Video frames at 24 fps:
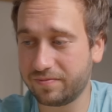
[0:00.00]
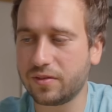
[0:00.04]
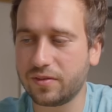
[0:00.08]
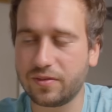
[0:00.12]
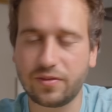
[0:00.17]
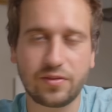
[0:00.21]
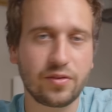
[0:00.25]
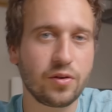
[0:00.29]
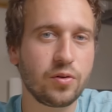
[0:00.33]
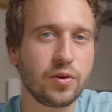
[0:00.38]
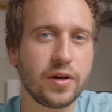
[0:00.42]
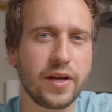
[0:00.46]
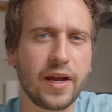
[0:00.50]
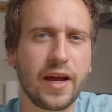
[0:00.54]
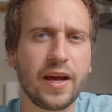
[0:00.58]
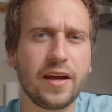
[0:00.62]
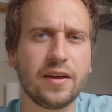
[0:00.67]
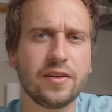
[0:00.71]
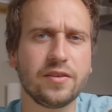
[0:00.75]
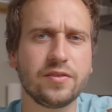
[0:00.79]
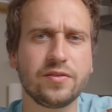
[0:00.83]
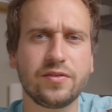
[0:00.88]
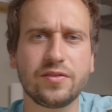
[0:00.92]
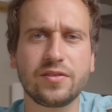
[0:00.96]
so it
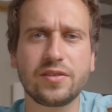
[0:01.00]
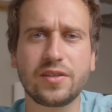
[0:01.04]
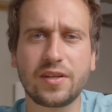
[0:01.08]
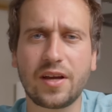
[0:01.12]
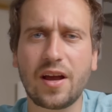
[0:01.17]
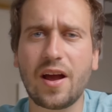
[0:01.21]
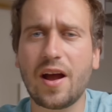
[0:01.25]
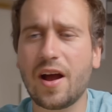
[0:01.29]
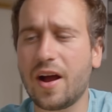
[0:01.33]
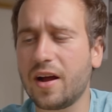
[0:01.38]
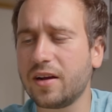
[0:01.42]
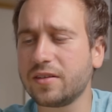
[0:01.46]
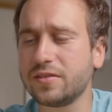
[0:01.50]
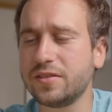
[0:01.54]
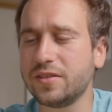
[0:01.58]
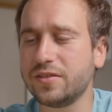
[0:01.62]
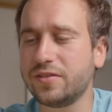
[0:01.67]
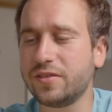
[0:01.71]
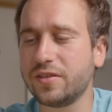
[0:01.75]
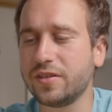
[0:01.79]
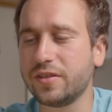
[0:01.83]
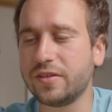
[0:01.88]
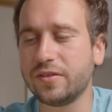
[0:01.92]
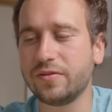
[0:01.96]
has
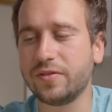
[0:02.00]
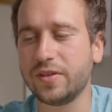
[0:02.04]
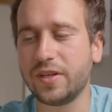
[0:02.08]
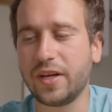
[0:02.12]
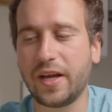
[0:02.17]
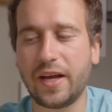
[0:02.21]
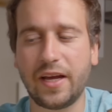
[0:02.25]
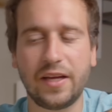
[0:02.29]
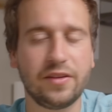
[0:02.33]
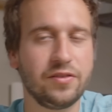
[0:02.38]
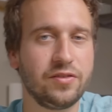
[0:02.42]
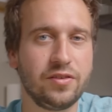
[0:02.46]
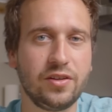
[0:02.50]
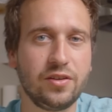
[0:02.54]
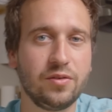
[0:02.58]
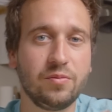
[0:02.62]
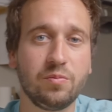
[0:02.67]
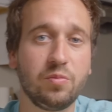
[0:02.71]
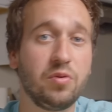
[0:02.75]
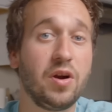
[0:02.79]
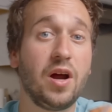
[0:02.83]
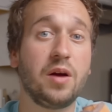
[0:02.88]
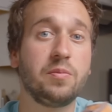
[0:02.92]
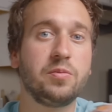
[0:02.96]
cognitive enhancing
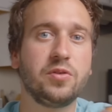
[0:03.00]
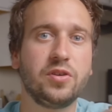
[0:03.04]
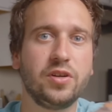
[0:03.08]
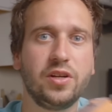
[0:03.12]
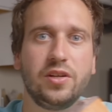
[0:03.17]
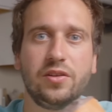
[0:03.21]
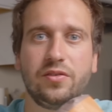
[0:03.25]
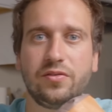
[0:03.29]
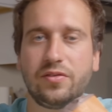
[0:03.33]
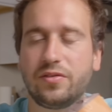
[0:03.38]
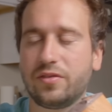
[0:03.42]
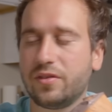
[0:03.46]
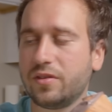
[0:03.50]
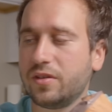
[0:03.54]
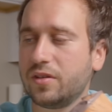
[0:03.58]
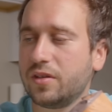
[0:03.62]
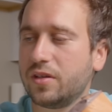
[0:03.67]
properties.